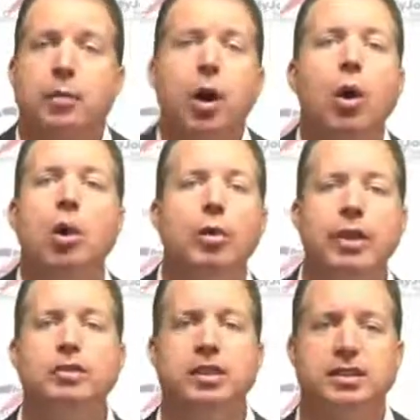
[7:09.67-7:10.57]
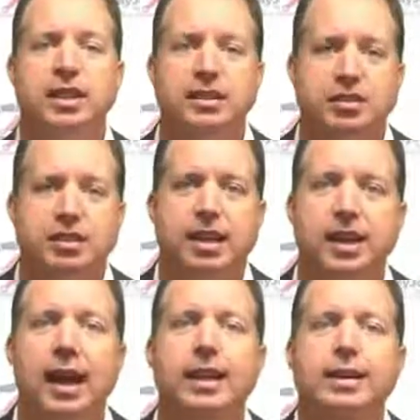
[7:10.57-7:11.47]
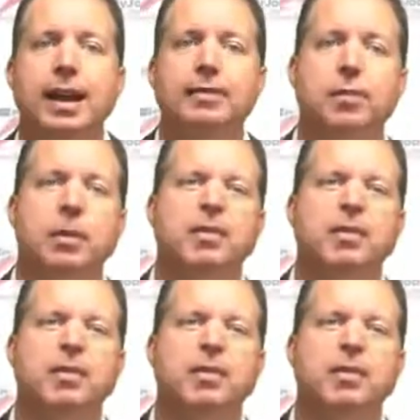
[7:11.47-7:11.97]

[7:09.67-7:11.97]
All their successes that they had came from the